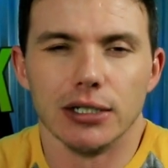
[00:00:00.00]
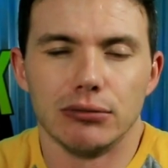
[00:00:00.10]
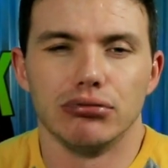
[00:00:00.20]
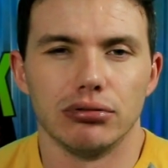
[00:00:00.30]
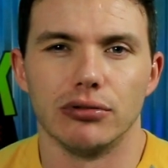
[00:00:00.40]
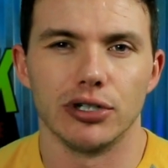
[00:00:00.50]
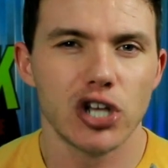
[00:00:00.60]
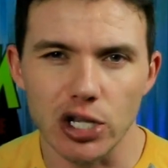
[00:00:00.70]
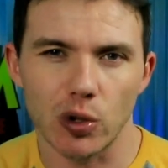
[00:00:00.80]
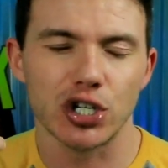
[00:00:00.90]
Ooh, do you
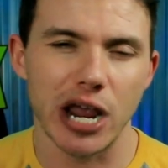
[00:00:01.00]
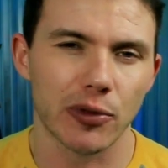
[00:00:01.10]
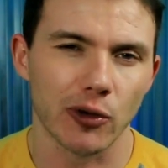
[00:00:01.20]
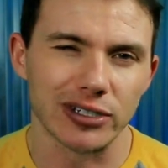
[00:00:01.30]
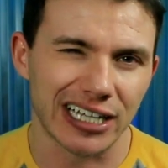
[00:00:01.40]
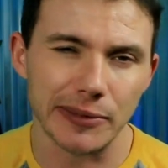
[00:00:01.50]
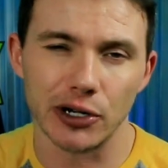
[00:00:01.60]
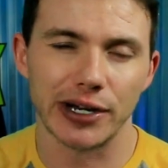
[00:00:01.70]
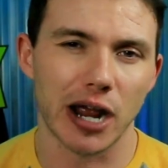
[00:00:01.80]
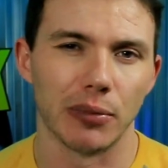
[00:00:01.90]
guys watch Game of Thrones? Let me
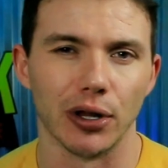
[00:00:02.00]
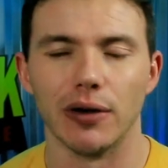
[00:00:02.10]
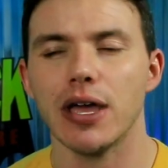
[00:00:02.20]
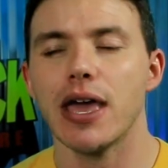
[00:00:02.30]
know down below.